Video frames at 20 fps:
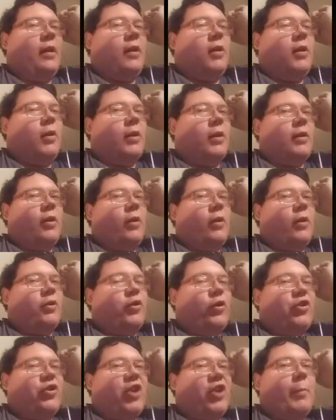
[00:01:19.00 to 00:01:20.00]
You can talk to
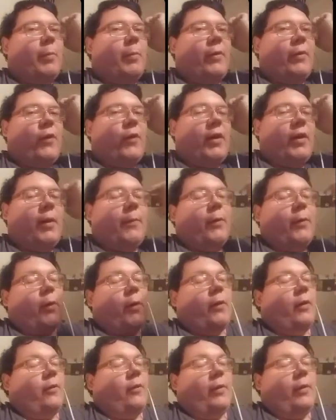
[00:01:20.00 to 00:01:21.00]
your gentleman friend up there
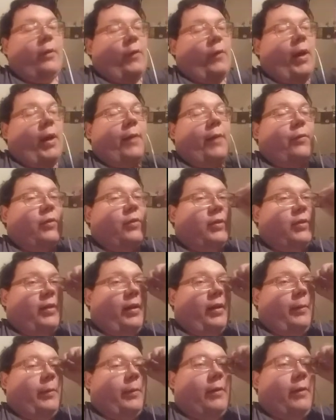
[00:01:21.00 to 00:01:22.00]
in the driver's
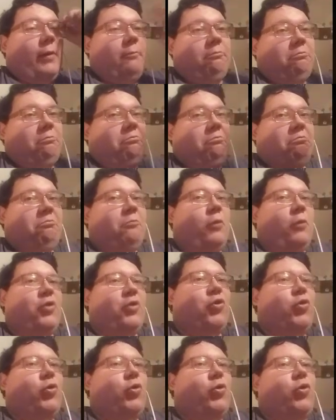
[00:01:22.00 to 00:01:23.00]
seat, but
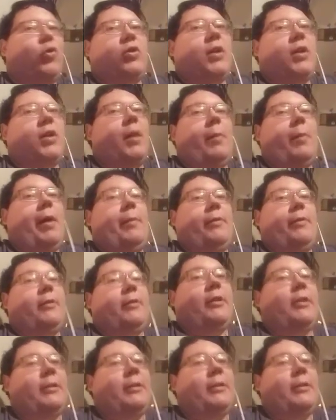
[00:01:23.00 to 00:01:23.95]
what you two do is none of my business.